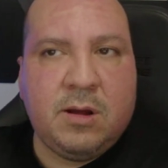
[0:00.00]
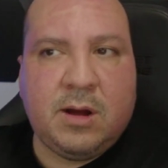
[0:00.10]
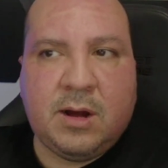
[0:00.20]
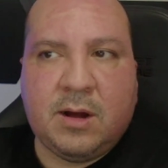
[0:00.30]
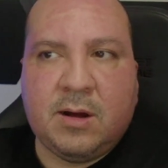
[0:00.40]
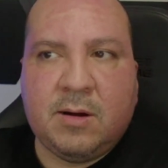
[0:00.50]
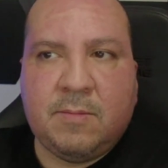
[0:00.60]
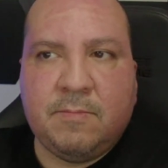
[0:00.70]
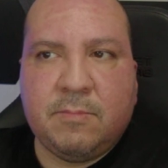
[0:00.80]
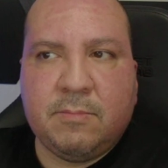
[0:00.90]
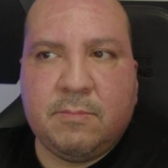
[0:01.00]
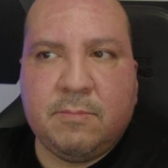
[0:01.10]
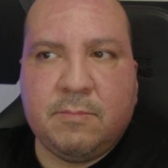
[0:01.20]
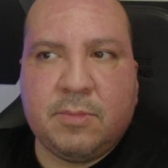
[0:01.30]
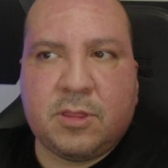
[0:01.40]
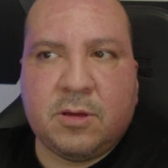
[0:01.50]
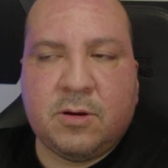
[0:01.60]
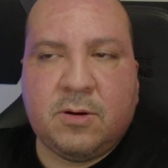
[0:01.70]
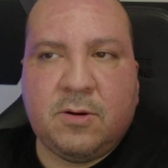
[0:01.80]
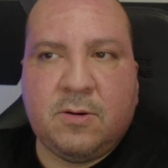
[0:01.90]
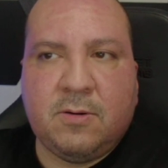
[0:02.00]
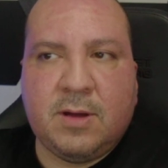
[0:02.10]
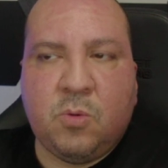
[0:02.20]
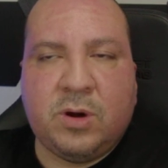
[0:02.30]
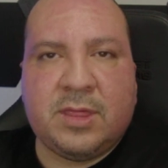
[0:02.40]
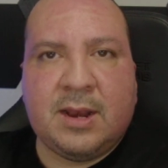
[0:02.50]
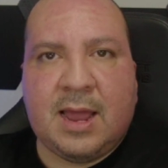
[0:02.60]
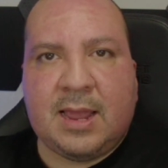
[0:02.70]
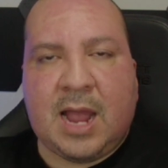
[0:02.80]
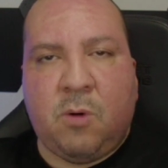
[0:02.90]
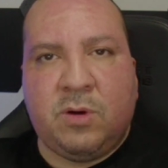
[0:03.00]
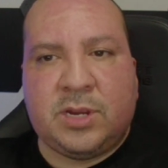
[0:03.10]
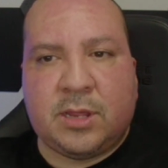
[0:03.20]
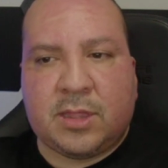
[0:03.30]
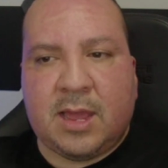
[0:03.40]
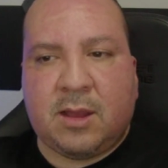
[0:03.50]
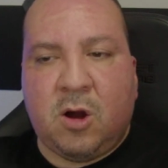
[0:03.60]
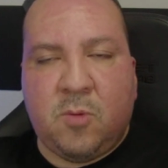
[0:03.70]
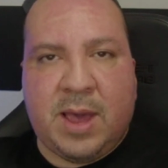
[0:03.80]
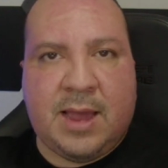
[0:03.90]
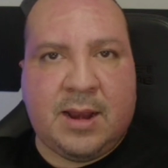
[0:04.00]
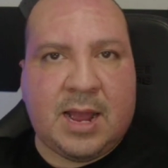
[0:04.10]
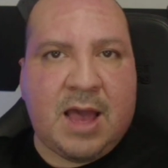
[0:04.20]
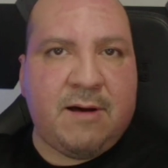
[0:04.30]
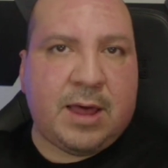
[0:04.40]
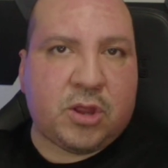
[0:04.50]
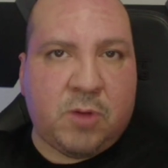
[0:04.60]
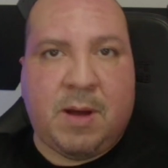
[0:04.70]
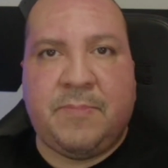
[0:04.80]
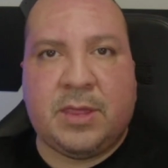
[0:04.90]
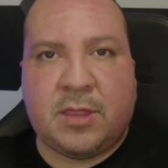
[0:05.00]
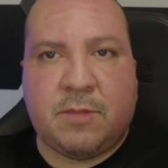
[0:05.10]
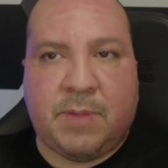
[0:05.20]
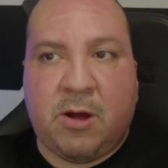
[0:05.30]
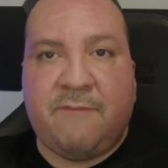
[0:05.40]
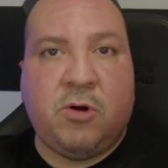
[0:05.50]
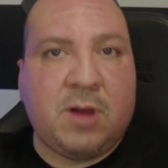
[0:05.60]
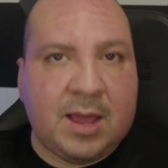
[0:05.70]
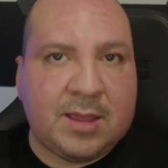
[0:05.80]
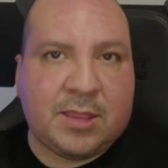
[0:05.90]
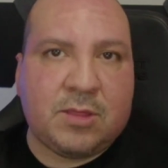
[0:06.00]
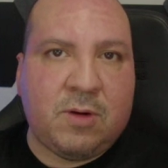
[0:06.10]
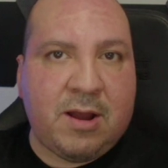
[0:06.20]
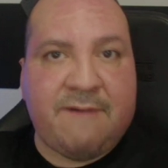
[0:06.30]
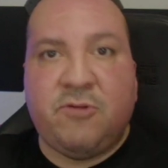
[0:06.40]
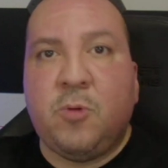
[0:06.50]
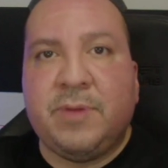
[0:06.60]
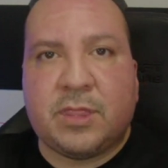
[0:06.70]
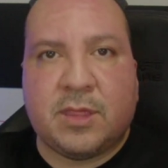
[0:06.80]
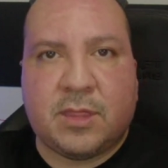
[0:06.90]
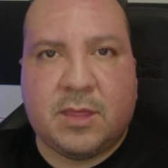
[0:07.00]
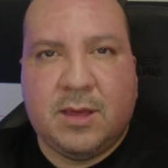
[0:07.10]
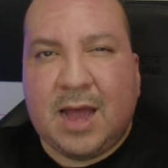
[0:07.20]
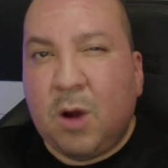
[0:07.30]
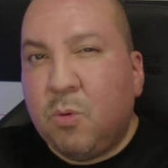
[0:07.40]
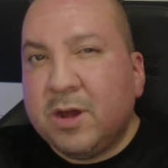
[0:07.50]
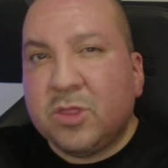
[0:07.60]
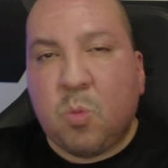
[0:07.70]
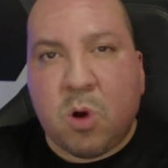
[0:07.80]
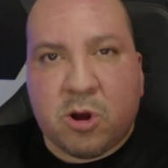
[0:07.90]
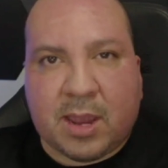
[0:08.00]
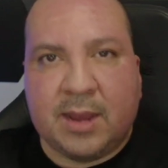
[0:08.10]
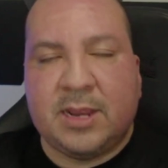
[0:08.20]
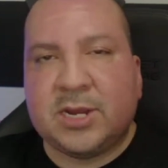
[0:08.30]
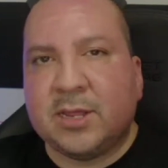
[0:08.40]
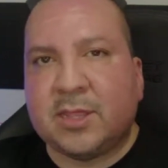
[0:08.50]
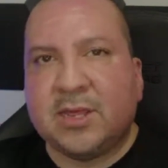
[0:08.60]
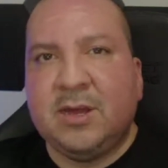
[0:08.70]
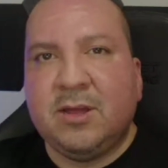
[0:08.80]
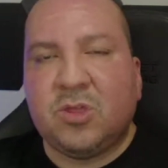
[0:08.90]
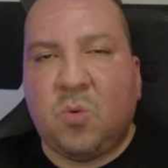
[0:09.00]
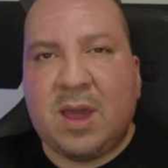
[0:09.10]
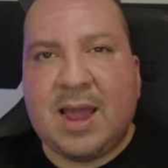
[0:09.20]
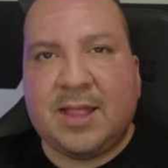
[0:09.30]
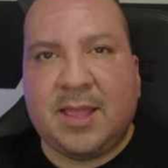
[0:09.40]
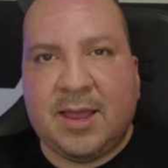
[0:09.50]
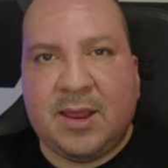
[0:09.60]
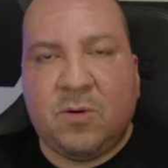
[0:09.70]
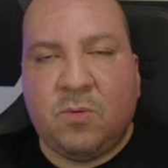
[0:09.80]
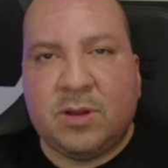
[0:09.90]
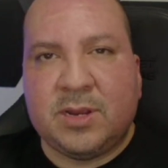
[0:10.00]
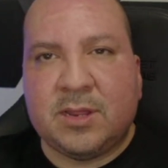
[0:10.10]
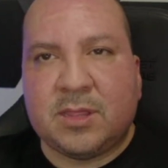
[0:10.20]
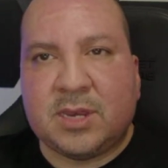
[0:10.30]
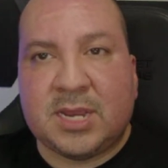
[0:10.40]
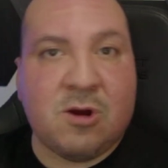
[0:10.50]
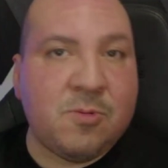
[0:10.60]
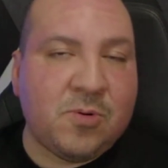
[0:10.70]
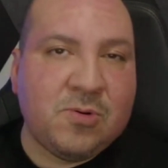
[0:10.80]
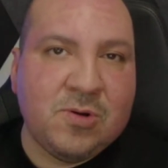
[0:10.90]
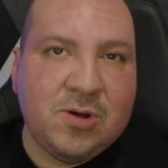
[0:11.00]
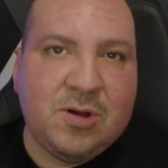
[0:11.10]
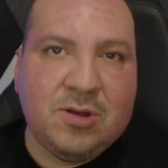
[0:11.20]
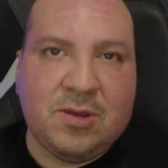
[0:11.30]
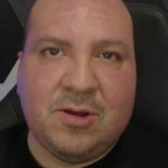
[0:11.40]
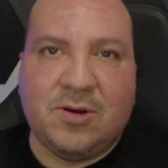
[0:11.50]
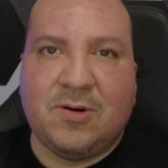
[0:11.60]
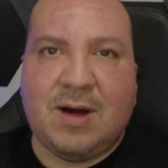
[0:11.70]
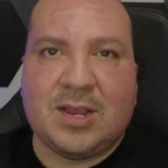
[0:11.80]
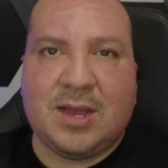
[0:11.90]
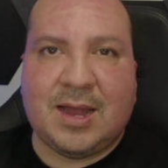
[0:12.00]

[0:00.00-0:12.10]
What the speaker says: Um, so it wasn't like I would just like, oh man, I started my business, but I don't have no clients, or I have no business. I was working. It just the way I did it was just terrible. I